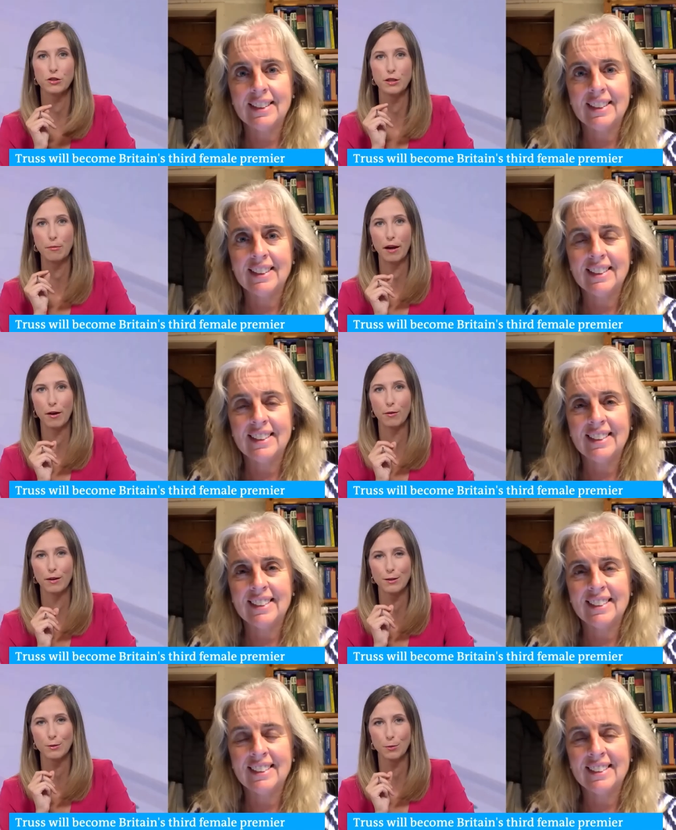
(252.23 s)
Speaker 1: about
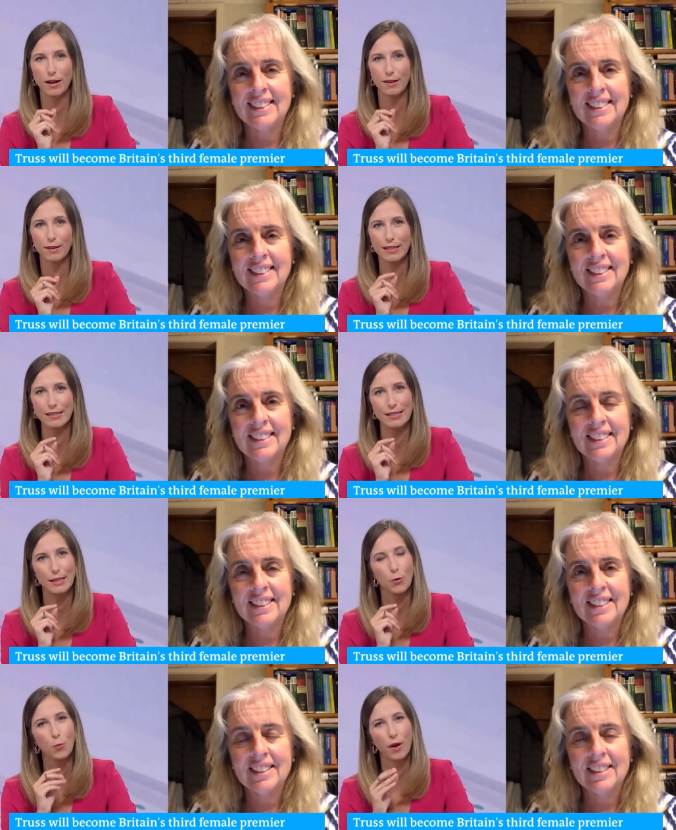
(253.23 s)
as well is
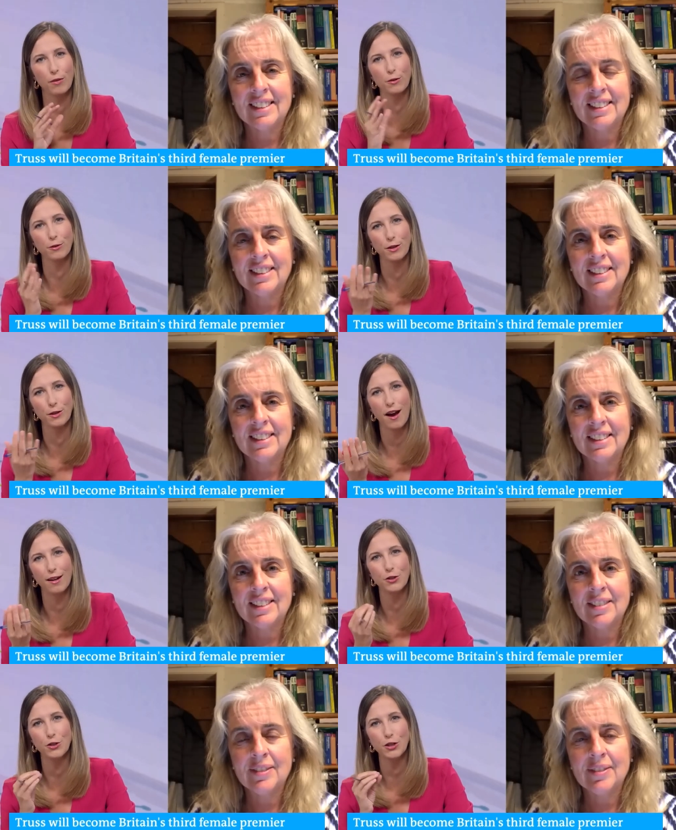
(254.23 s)
whether or
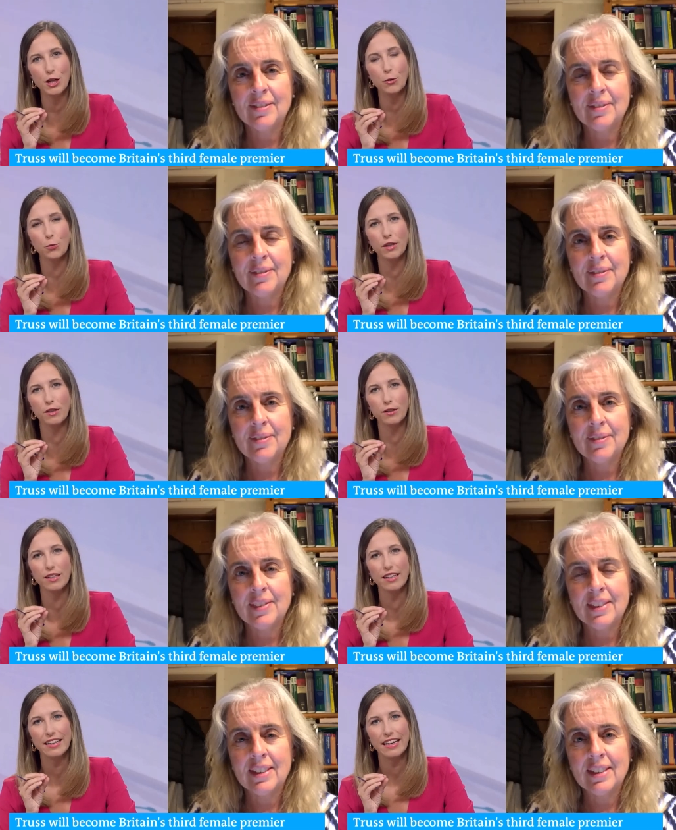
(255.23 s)
not she will
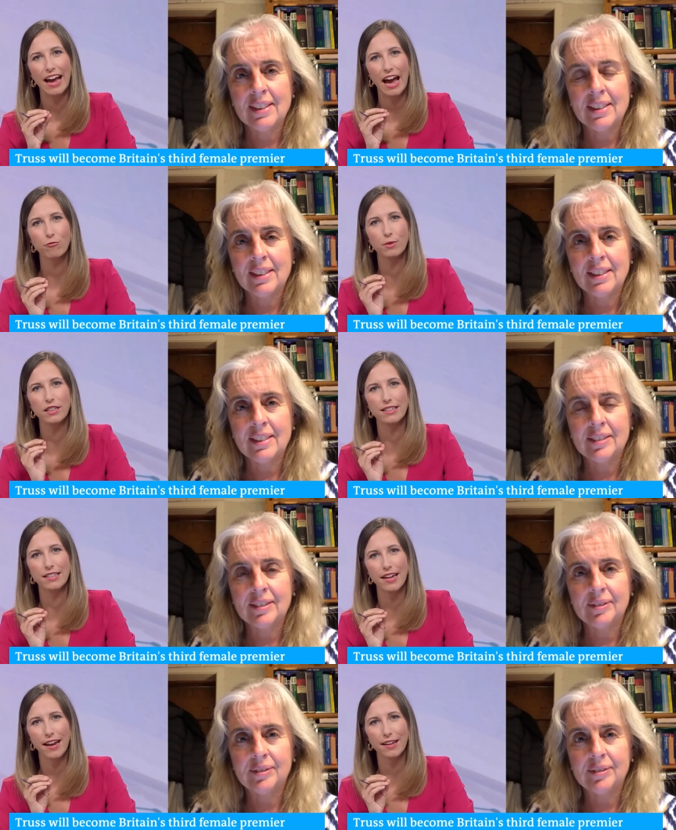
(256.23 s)
have what it
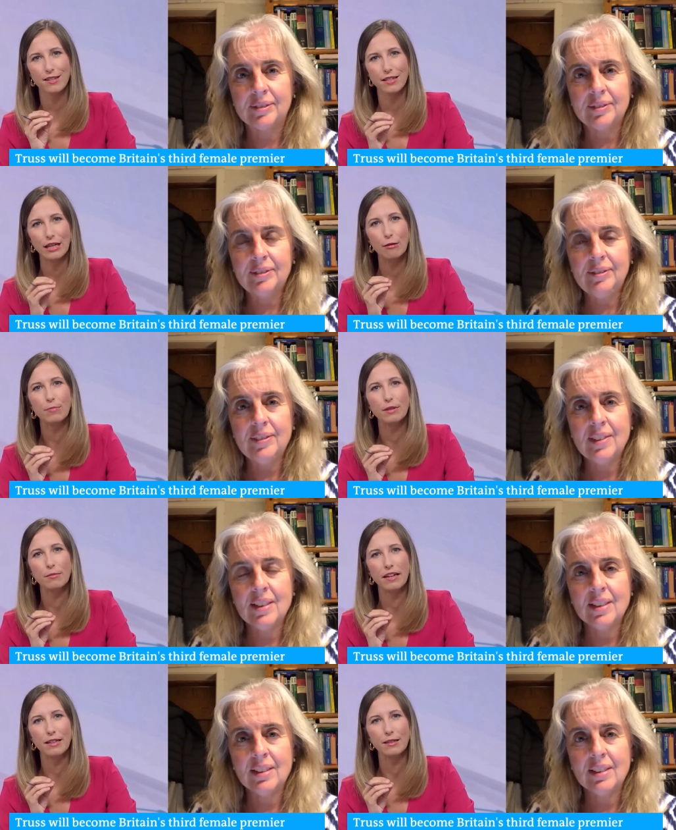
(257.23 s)
takes to
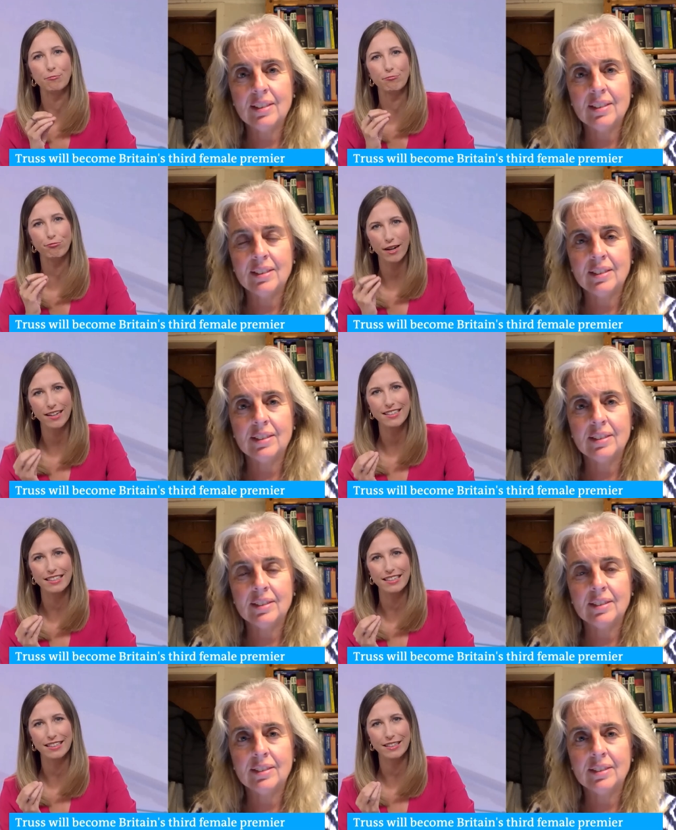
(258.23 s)
implement
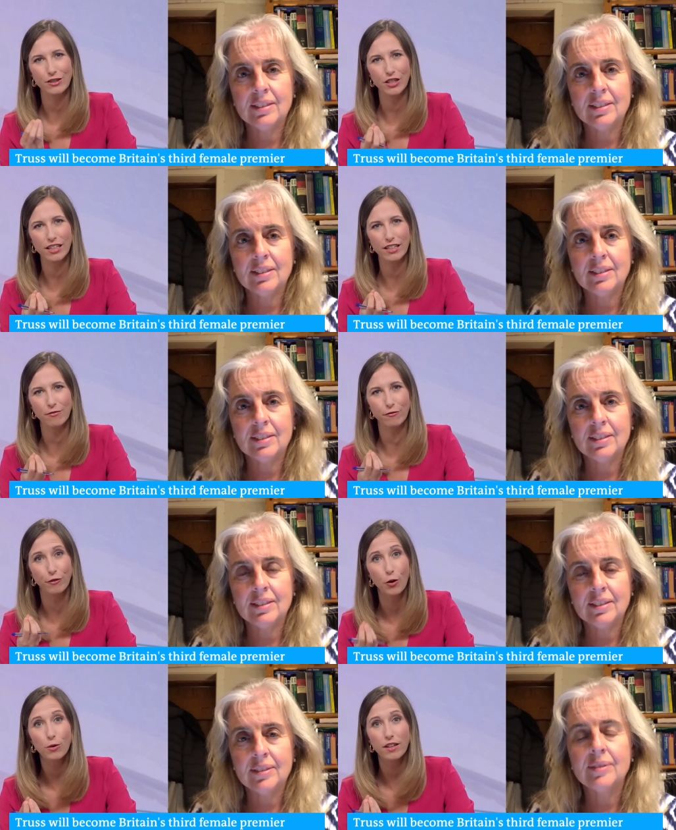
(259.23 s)
Brexit. She
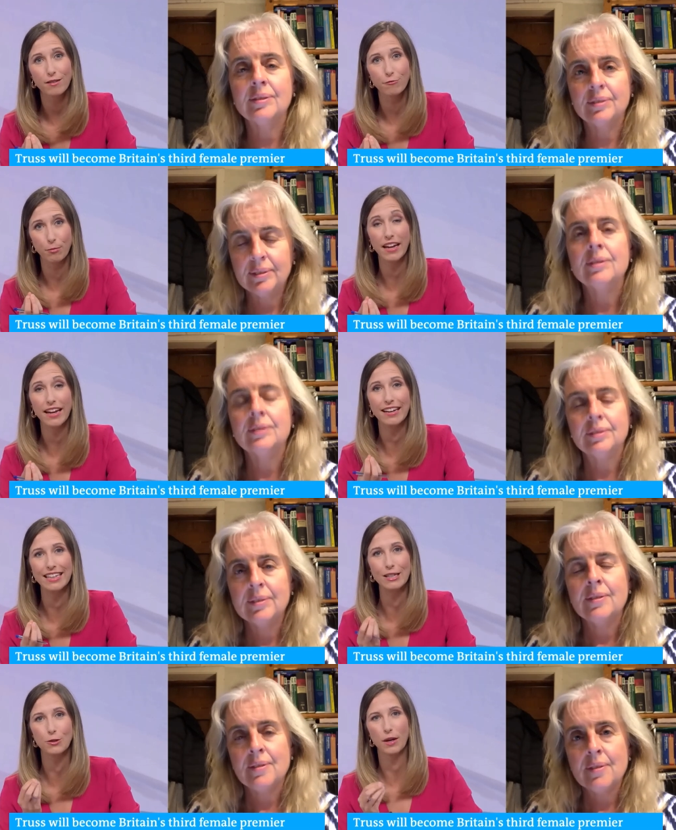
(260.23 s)
voted Remain
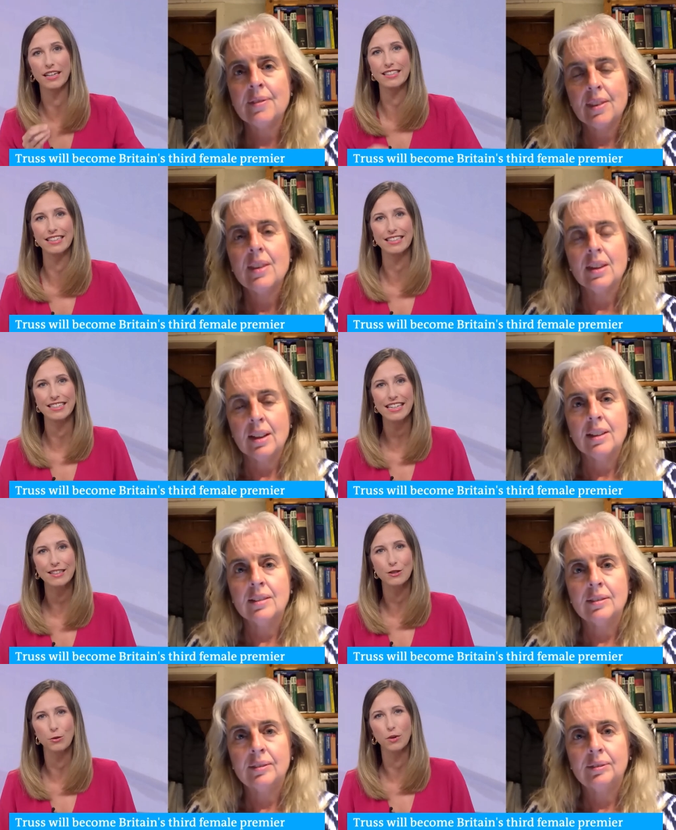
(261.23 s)
in
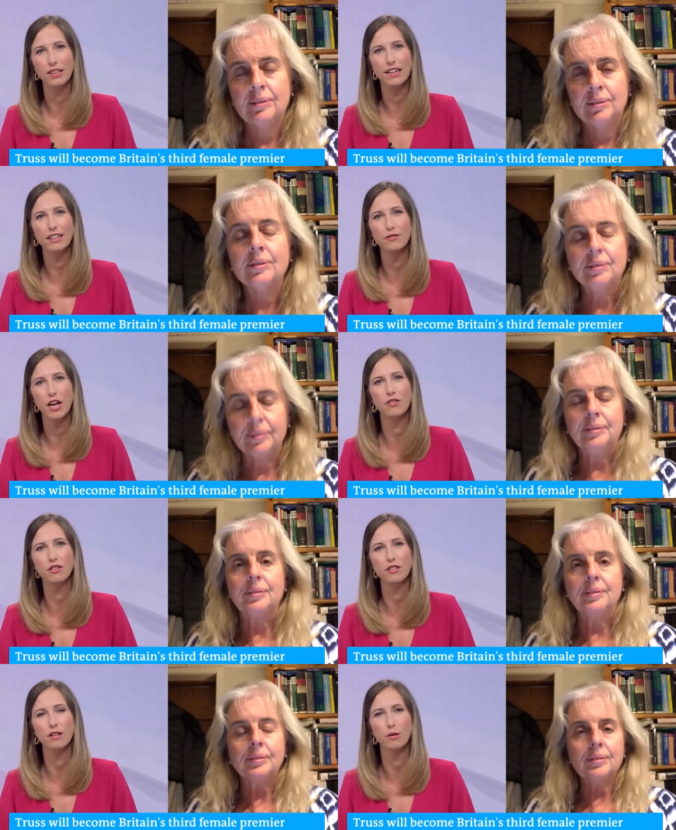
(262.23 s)
2016. So what kind of
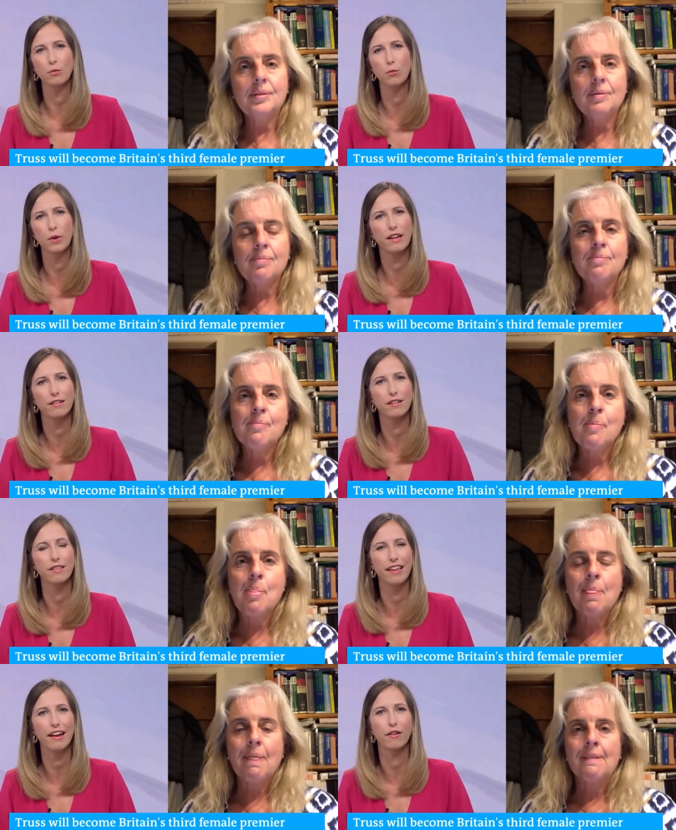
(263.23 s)
challenges await her
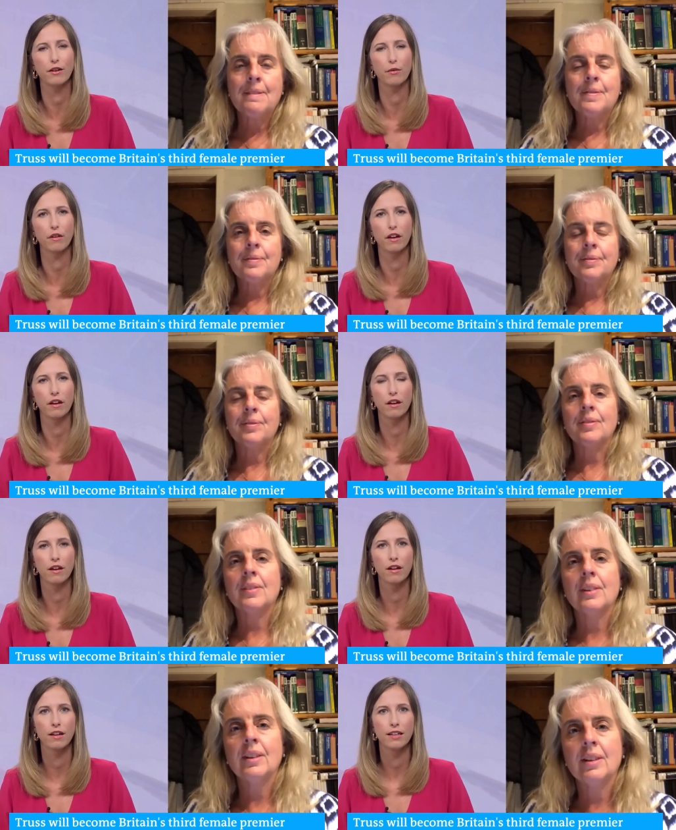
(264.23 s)
there, you think?
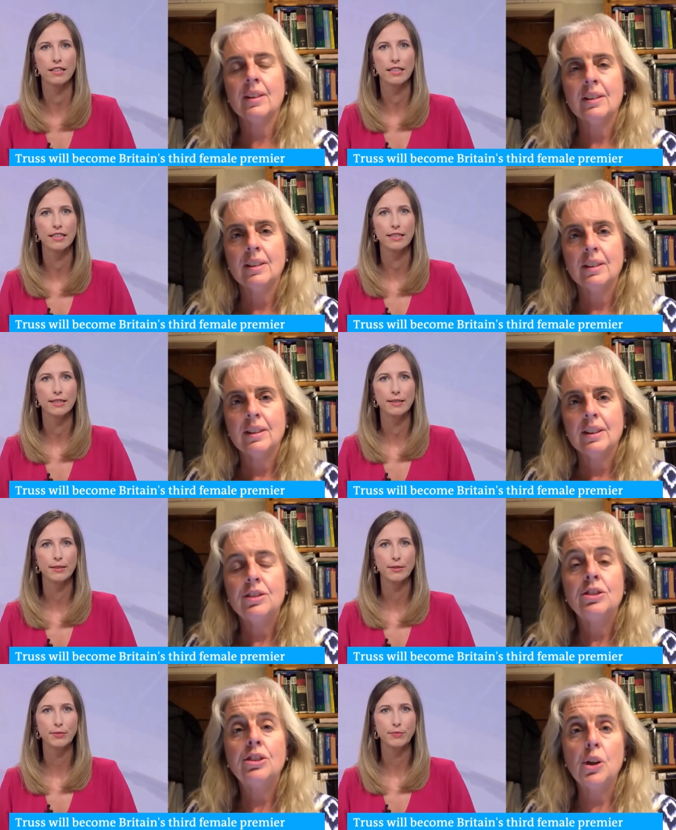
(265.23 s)

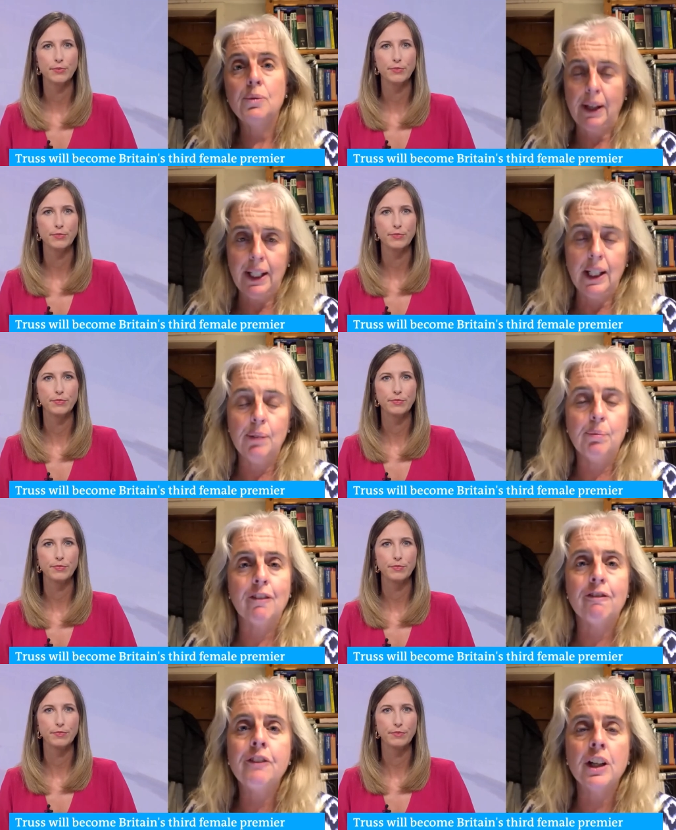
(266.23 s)
Speaker 2: So many, but
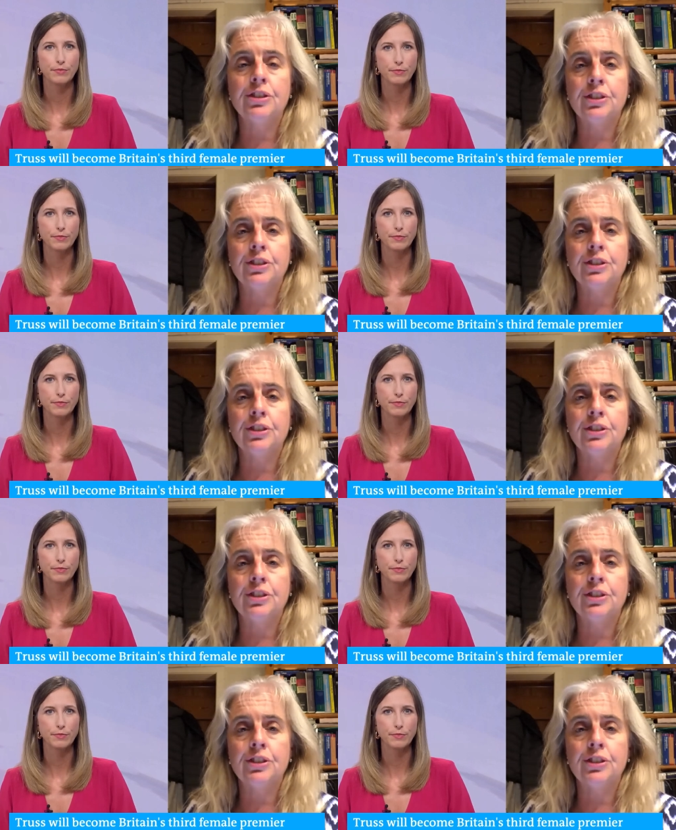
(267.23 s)
first